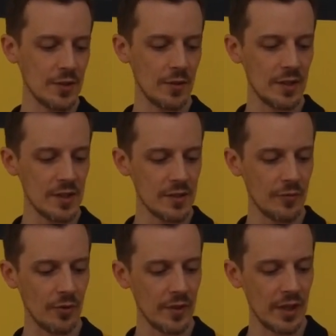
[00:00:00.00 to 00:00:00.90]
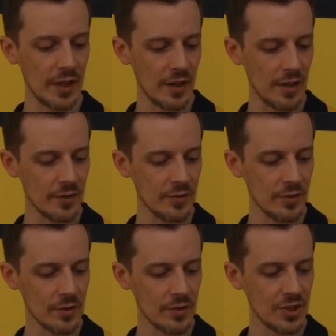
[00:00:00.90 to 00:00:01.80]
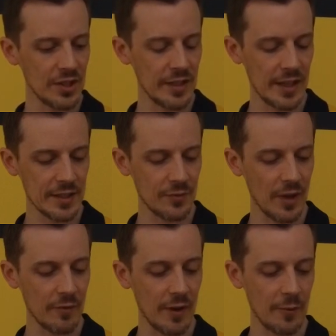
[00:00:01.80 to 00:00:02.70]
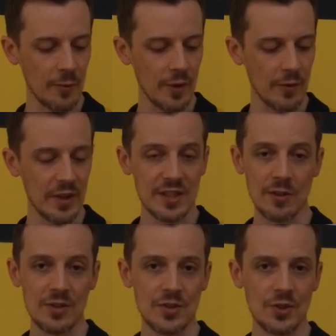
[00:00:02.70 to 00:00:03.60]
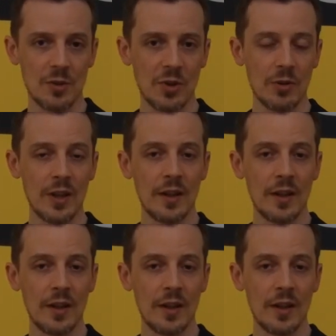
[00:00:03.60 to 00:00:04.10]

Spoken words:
So this is for the GTX 5533 series turbo,